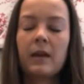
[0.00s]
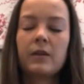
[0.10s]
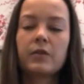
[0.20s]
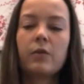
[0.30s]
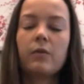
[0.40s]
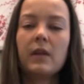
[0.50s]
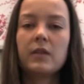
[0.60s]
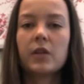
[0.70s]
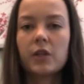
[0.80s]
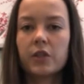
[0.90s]
So
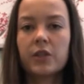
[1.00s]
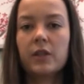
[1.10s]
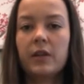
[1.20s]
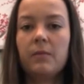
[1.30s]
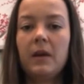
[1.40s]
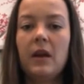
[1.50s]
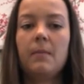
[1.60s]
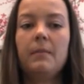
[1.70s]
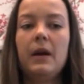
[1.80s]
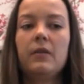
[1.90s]
let's talk just a little bit
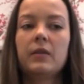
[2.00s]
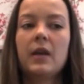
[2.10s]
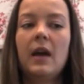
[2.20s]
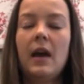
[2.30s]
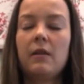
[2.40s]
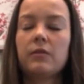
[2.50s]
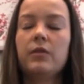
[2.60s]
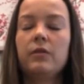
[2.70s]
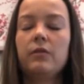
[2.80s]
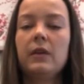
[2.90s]
about how
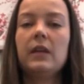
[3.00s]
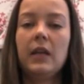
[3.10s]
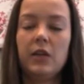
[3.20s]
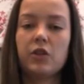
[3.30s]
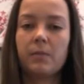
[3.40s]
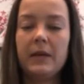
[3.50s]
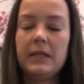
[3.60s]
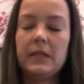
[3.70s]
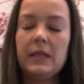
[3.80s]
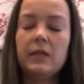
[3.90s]
to engage your
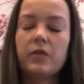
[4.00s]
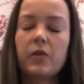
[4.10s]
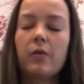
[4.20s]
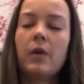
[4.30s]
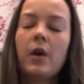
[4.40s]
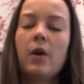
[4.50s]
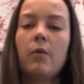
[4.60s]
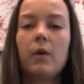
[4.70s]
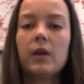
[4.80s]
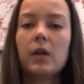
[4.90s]
piston. So
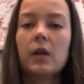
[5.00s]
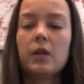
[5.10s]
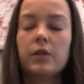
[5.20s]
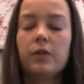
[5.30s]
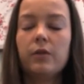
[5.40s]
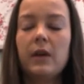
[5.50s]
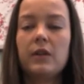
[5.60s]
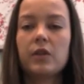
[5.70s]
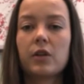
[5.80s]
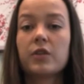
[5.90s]
what you're going to do
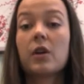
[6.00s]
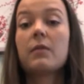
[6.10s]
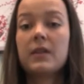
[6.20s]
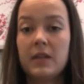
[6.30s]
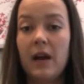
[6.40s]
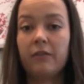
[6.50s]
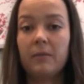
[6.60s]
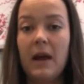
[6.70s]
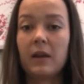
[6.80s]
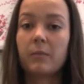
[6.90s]
is you're going to start with a
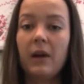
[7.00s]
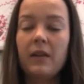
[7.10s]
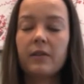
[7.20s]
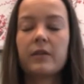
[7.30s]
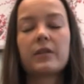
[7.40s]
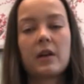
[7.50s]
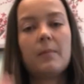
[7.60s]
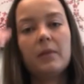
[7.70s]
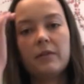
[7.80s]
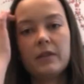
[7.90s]
diaphragmatic breath. There's a
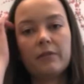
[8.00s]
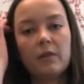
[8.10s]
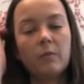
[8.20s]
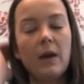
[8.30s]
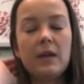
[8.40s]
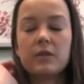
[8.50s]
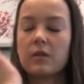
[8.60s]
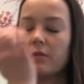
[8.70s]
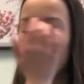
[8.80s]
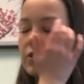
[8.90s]
couple of different ways
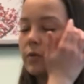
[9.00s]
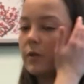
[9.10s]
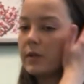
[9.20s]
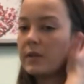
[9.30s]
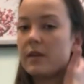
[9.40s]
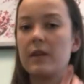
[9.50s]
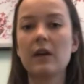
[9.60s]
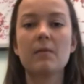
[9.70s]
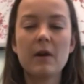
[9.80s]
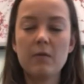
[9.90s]
or visuals to
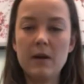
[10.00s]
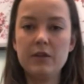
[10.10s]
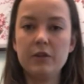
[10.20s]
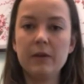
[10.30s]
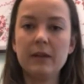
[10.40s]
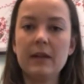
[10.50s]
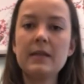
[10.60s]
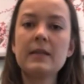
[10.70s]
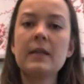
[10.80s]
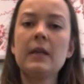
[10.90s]
think about when doing
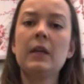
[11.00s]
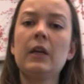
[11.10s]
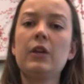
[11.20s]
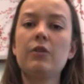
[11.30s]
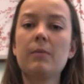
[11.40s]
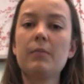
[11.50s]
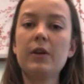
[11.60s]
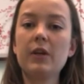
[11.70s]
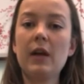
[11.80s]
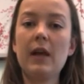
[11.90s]
this. You can put
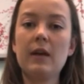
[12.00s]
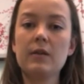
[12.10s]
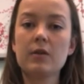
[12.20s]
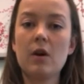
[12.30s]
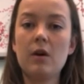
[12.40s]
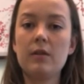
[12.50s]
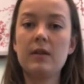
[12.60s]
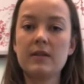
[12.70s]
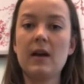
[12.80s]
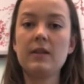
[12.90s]
your hands on the
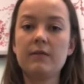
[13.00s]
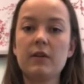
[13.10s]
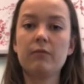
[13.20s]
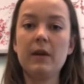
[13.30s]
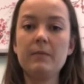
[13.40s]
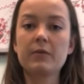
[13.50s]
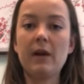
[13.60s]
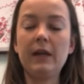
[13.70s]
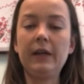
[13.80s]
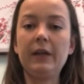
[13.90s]
sides of your ribs
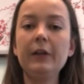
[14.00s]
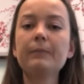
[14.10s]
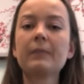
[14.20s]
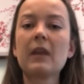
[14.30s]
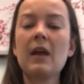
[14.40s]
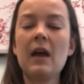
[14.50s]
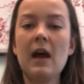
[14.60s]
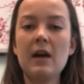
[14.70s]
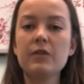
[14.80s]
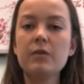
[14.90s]
right here.
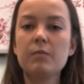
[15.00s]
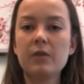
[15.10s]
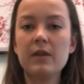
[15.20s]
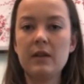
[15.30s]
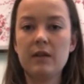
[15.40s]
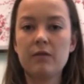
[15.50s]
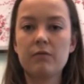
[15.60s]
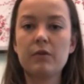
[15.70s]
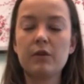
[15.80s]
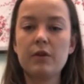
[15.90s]
As you breathe in
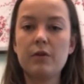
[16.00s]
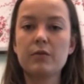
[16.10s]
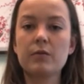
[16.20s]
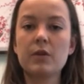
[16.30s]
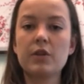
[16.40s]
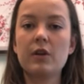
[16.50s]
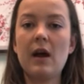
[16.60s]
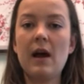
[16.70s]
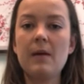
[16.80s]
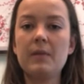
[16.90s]
through your nose, what should
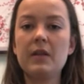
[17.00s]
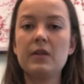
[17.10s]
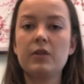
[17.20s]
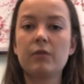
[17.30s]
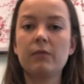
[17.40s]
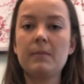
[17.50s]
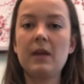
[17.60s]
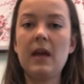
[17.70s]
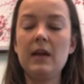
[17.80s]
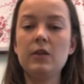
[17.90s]
happen is your rib
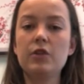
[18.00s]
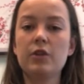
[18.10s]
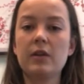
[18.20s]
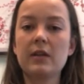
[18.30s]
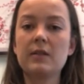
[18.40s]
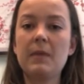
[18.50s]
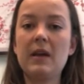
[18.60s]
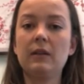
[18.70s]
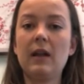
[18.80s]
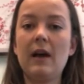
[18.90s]
cage should
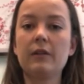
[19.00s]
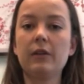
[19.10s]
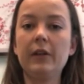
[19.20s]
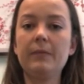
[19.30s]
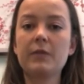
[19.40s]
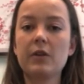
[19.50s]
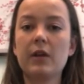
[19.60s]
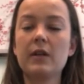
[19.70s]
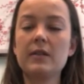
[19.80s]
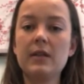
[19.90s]
expand laterally. So you're
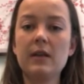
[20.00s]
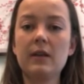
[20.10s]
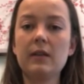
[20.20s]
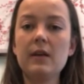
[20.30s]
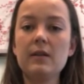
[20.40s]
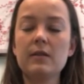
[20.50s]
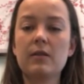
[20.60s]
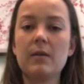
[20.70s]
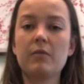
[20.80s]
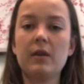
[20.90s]
going to see like this. So
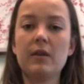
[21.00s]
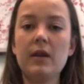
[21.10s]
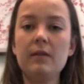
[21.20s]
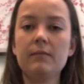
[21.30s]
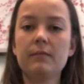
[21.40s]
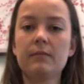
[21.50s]
I breathe in